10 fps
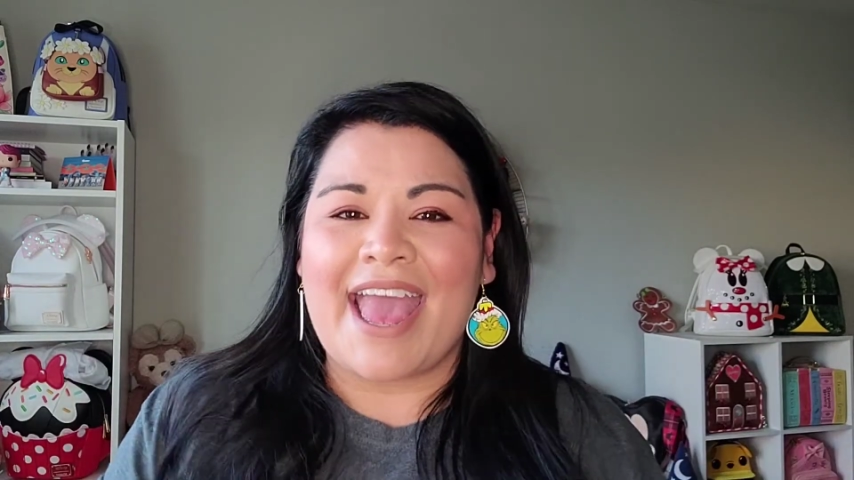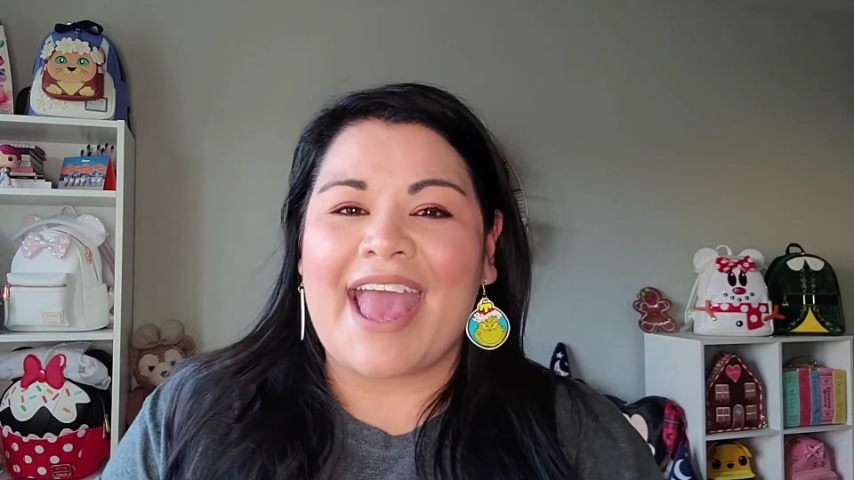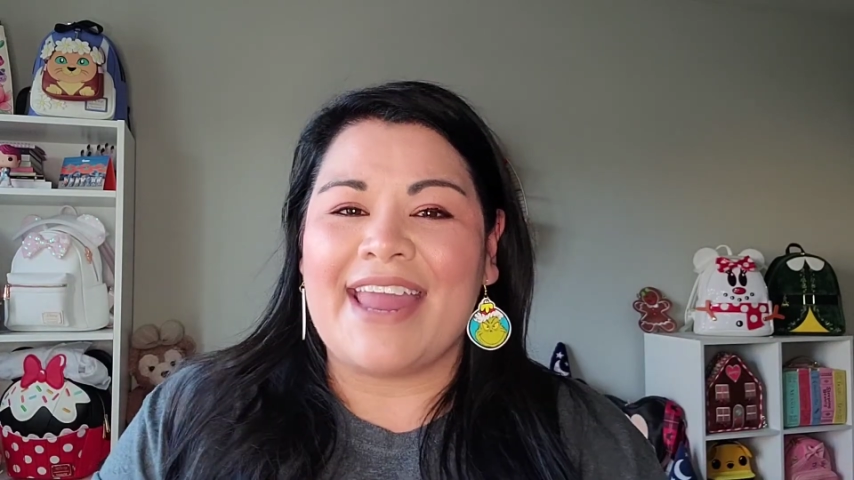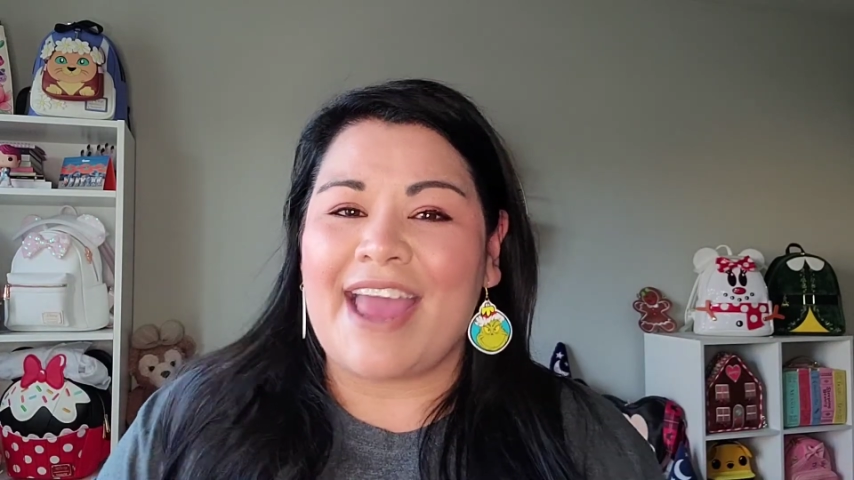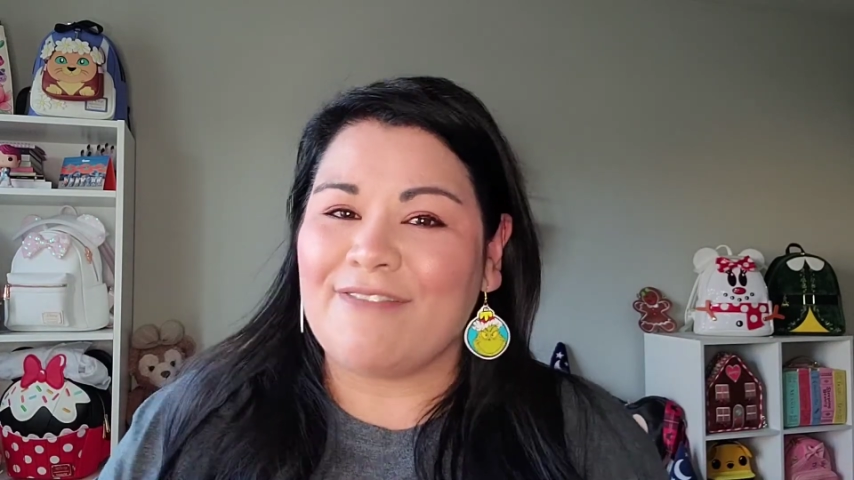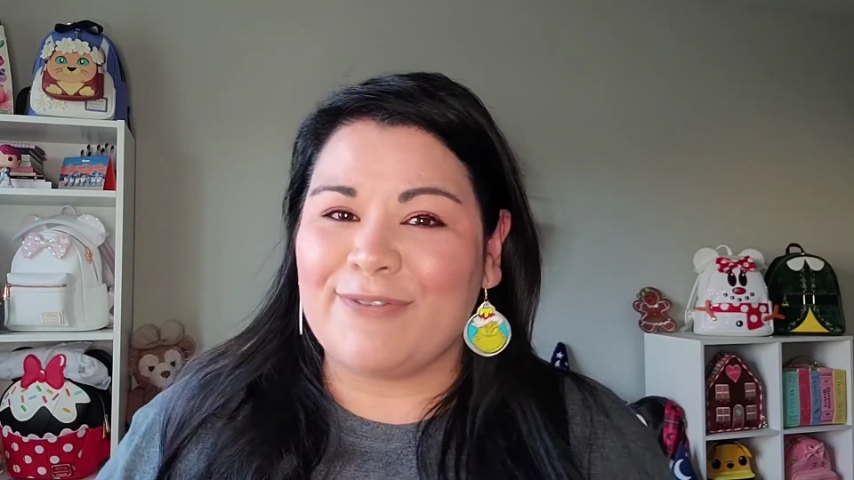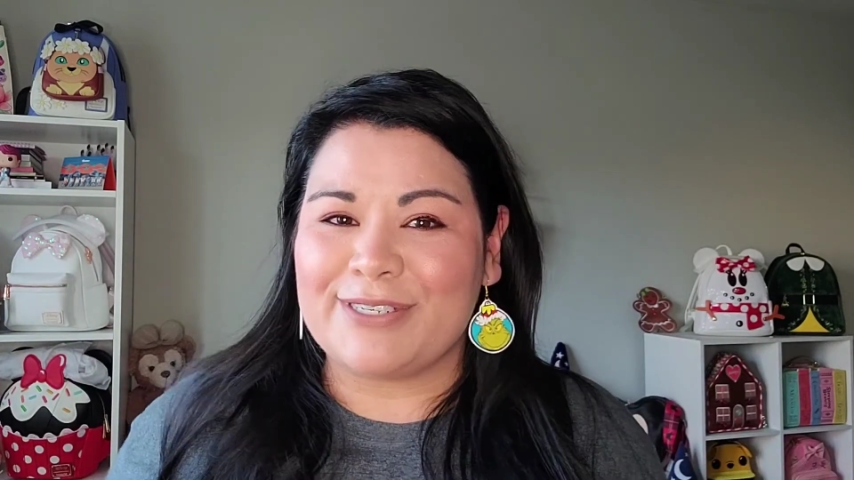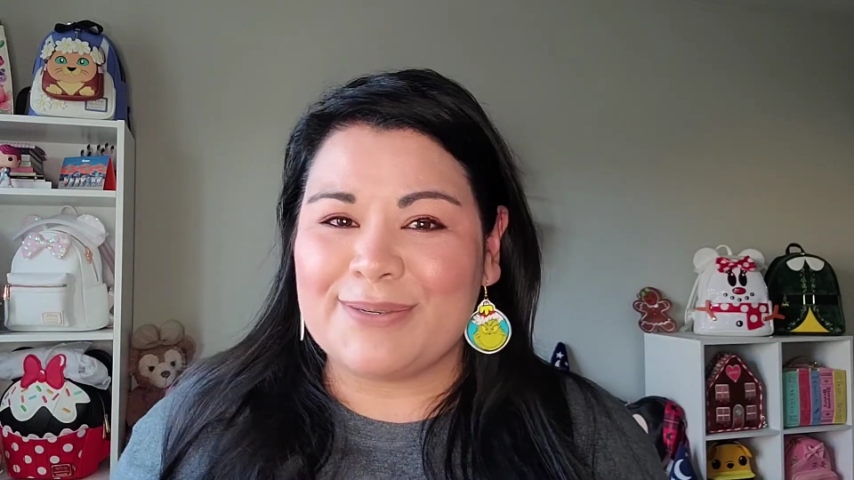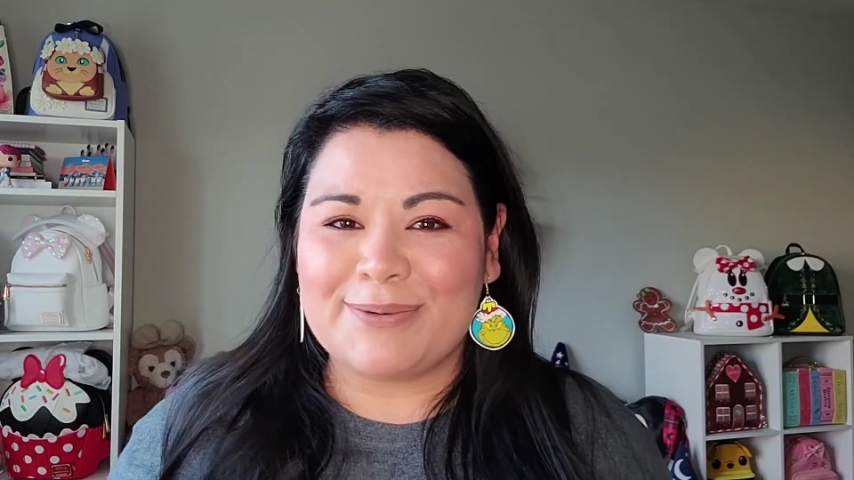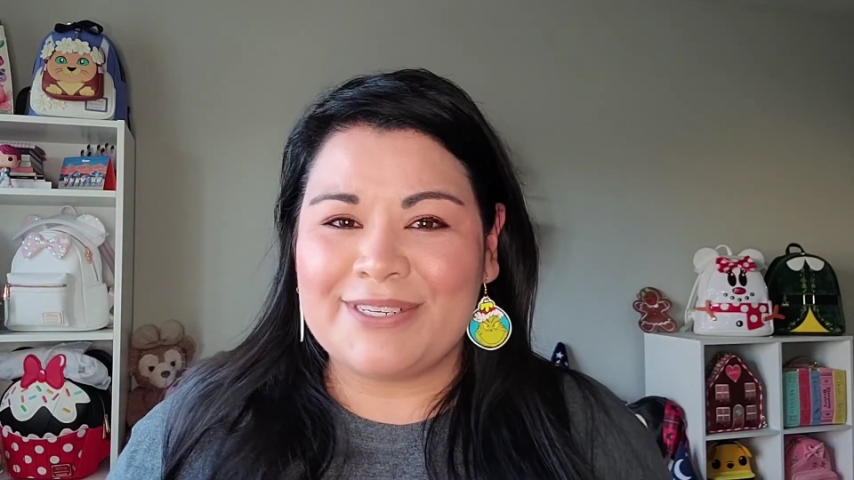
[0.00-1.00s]
and have a
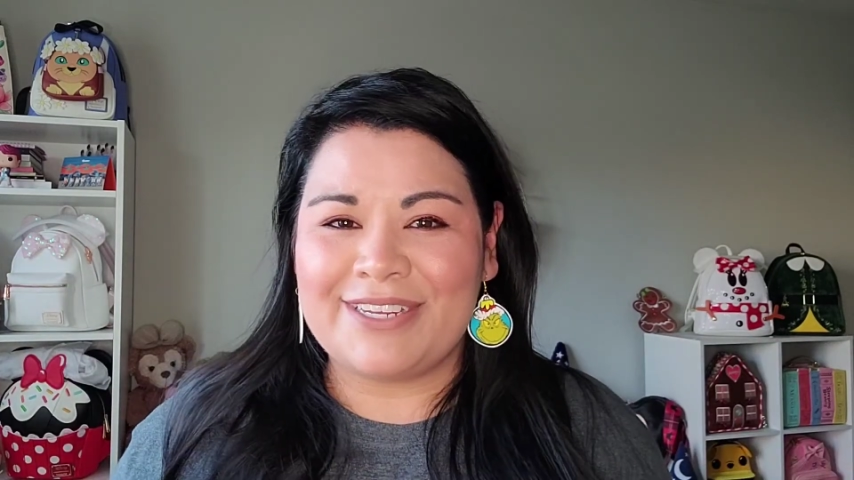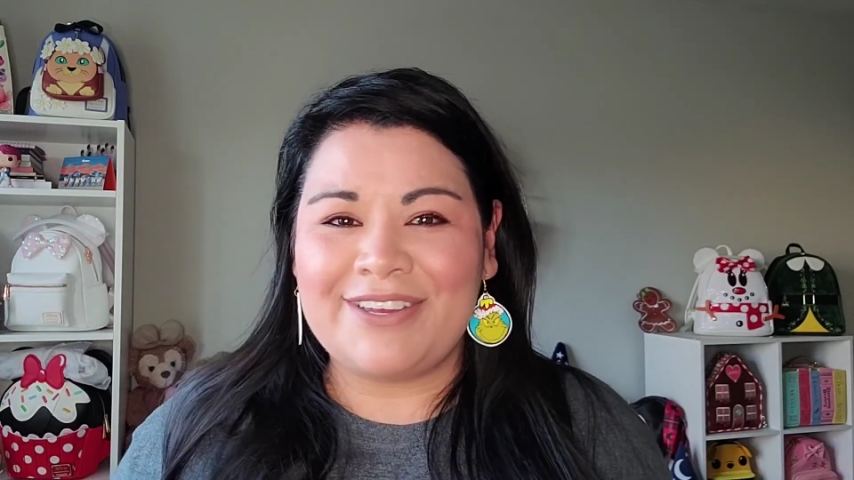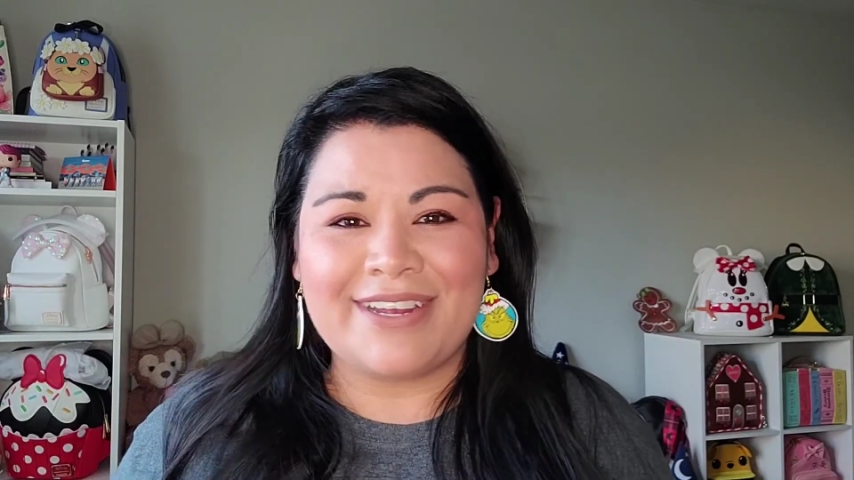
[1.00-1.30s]
wonderful new